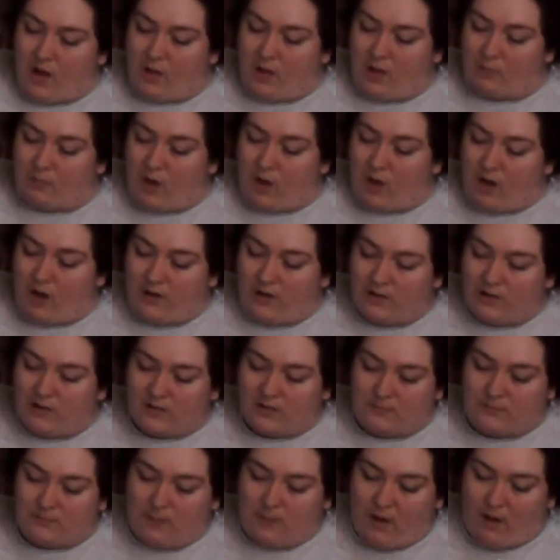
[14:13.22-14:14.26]
hypnotic
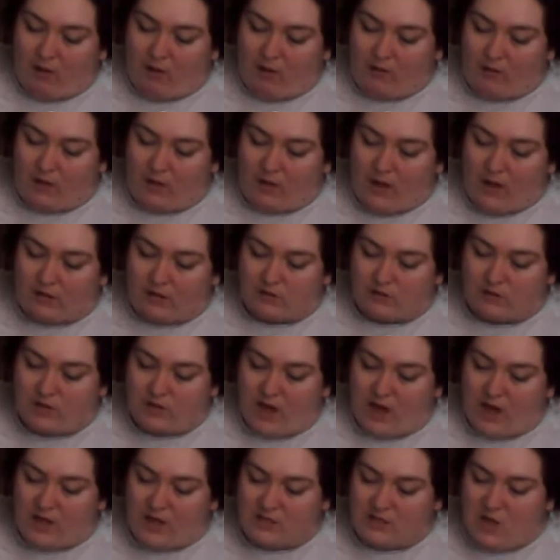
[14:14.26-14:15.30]
spell
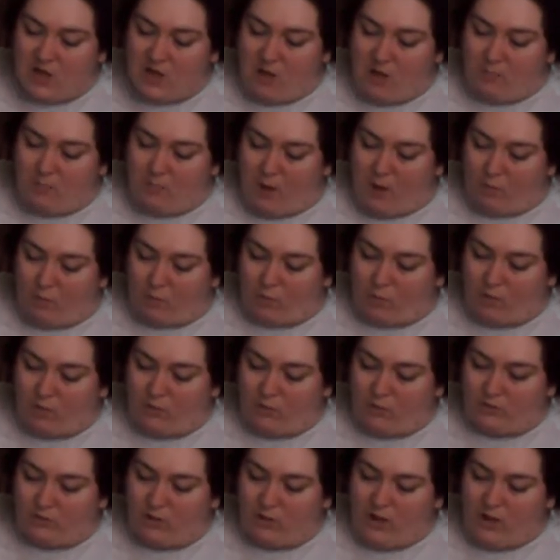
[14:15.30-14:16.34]
exercised by
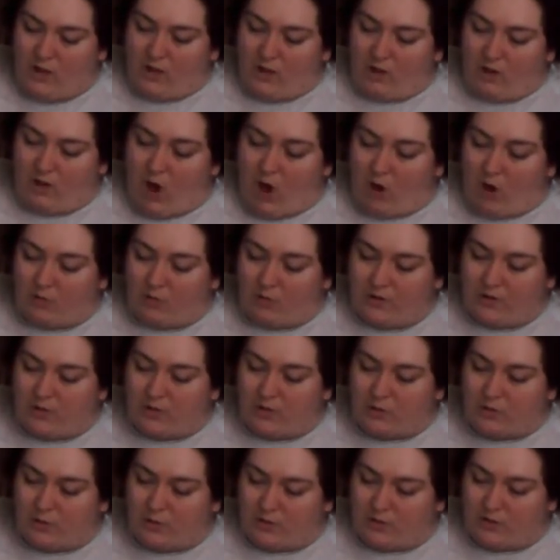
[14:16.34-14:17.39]

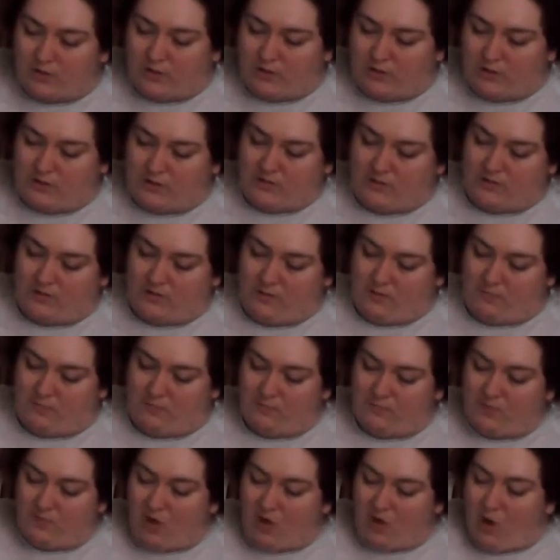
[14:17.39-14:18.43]
world-conquering
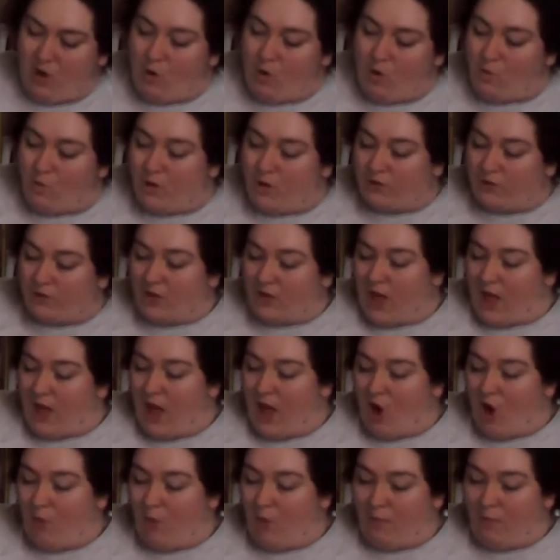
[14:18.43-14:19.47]
Judaism with the
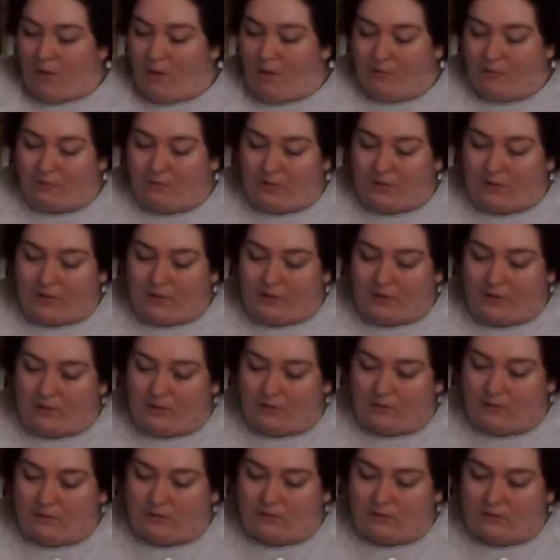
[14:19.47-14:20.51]
help of the